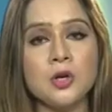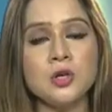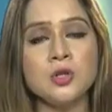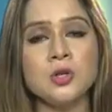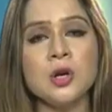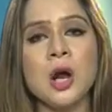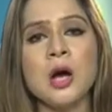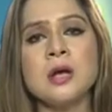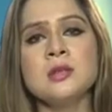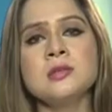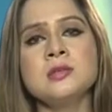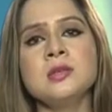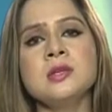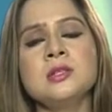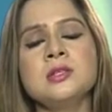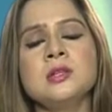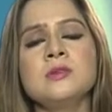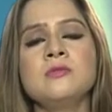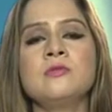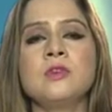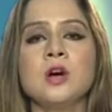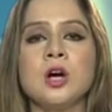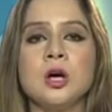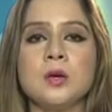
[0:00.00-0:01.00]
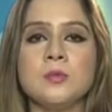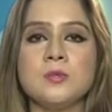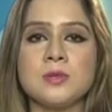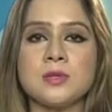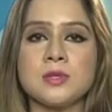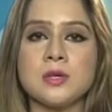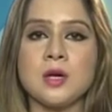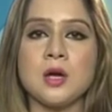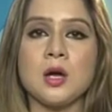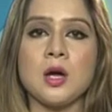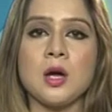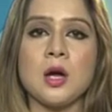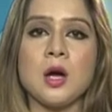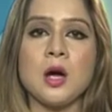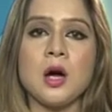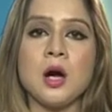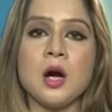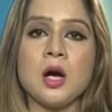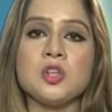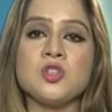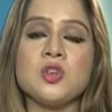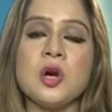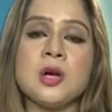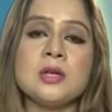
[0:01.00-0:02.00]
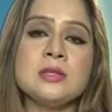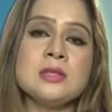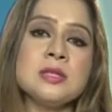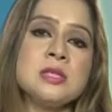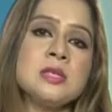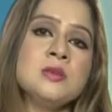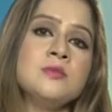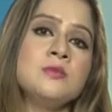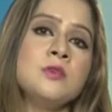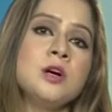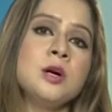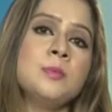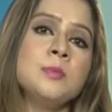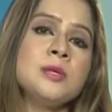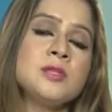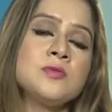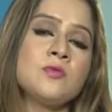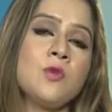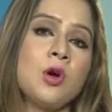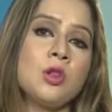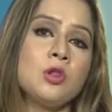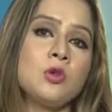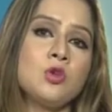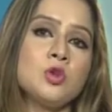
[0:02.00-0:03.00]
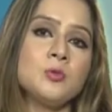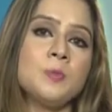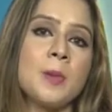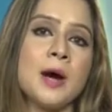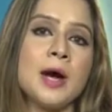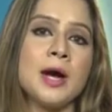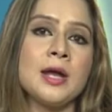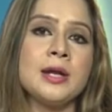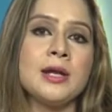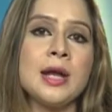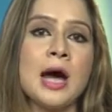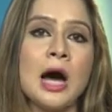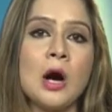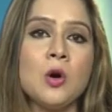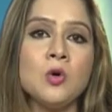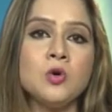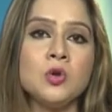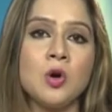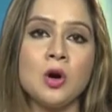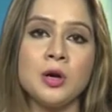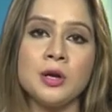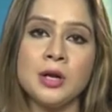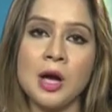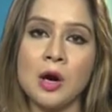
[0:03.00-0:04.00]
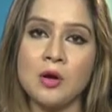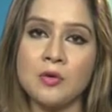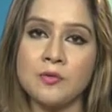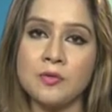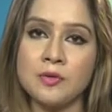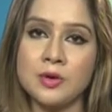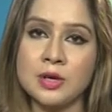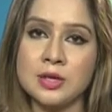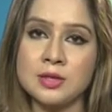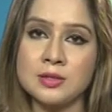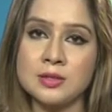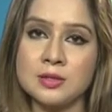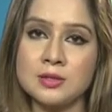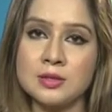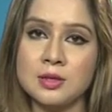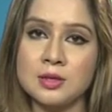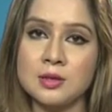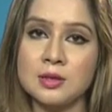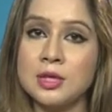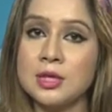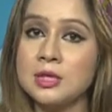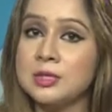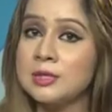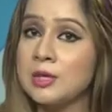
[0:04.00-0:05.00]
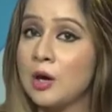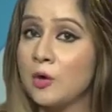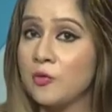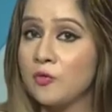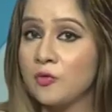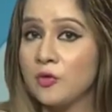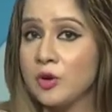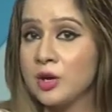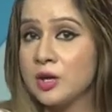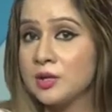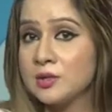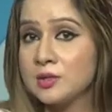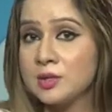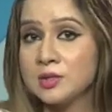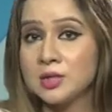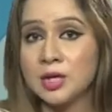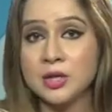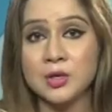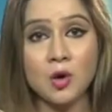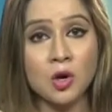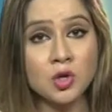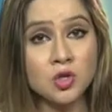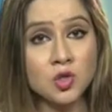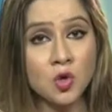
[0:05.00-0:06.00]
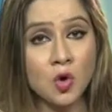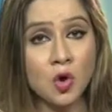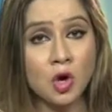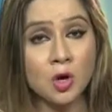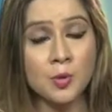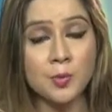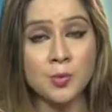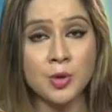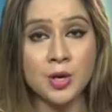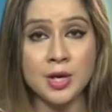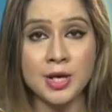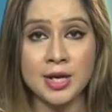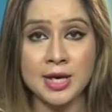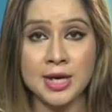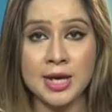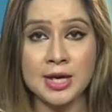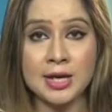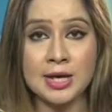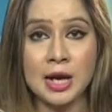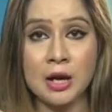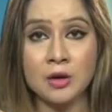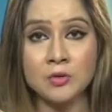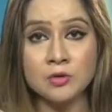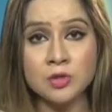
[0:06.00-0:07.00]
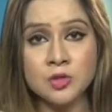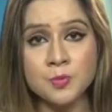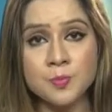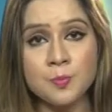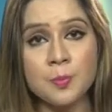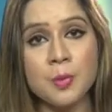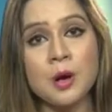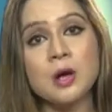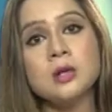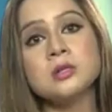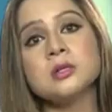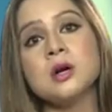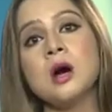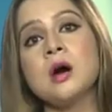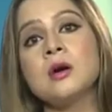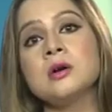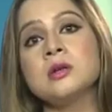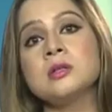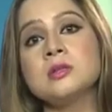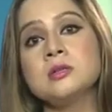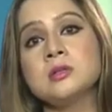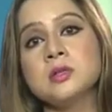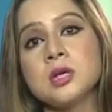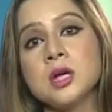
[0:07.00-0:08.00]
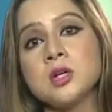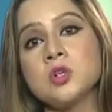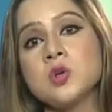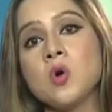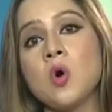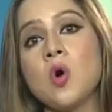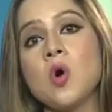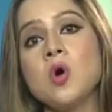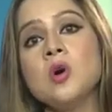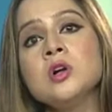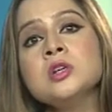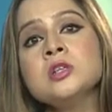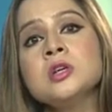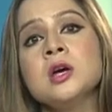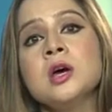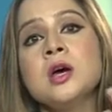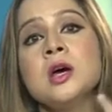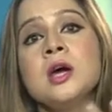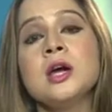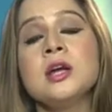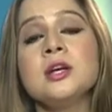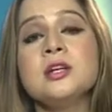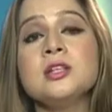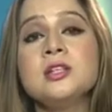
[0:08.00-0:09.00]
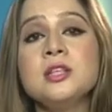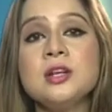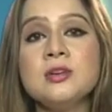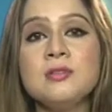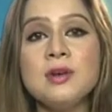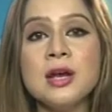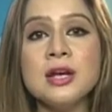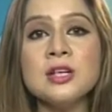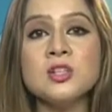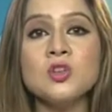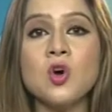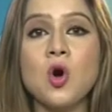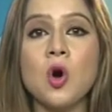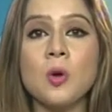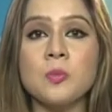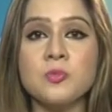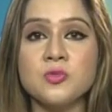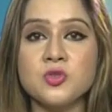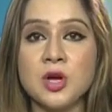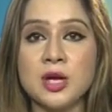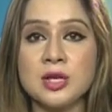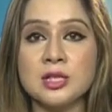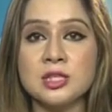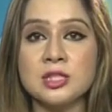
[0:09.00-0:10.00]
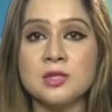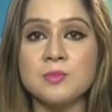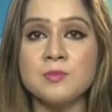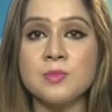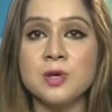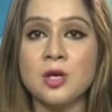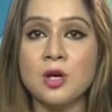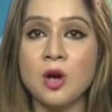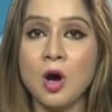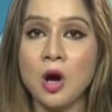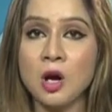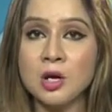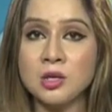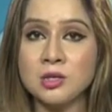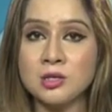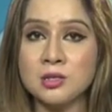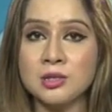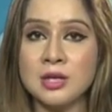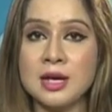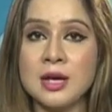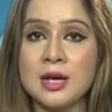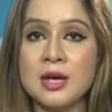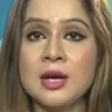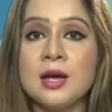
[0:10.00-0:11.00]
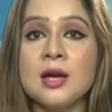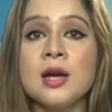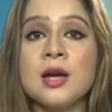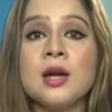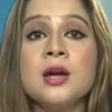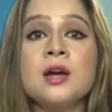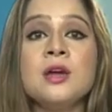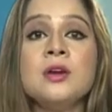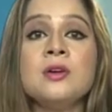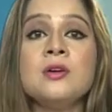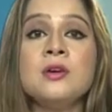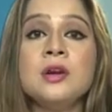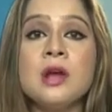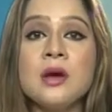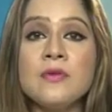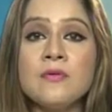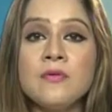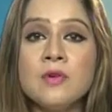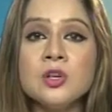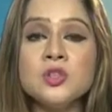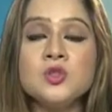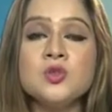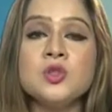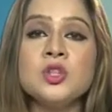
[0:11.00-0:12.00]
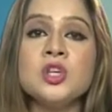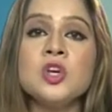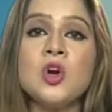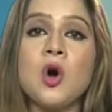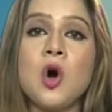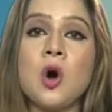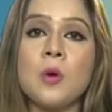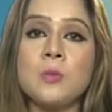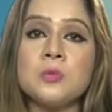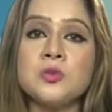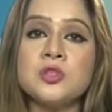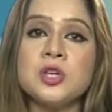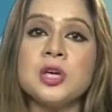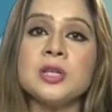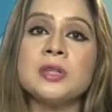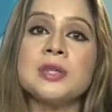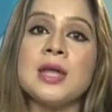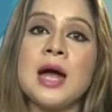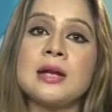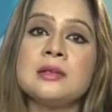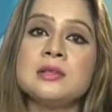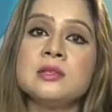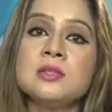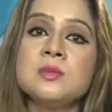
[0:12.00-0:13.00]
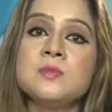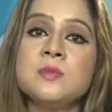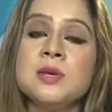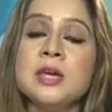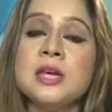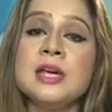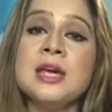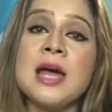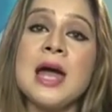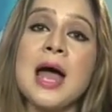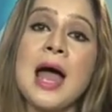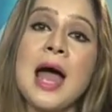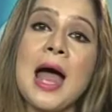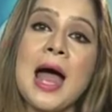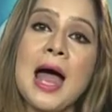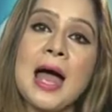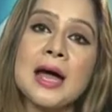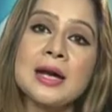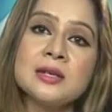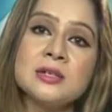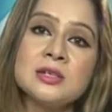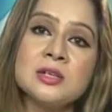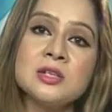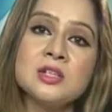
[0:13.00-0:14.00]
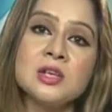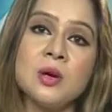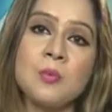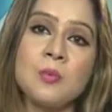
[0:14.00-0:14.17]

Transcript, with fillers: Transitive verbs. A transitive verb is followed by a noun or noun phrase. These noun phrases are not called predicate nouns but are instead called direct objects because they refer to the object that is being acted